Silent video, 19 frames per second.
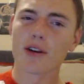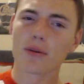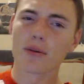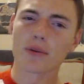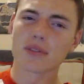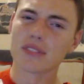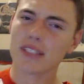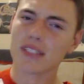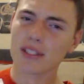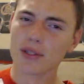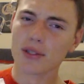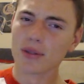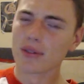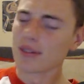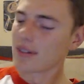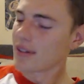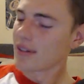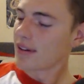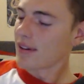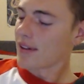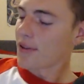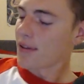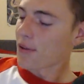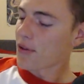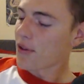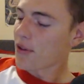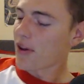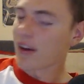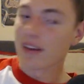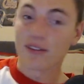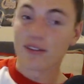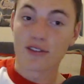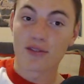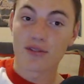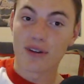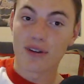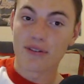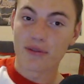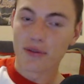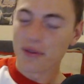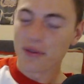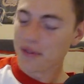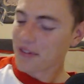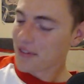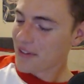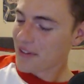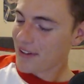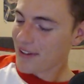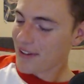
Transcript: will know the song I just referenced.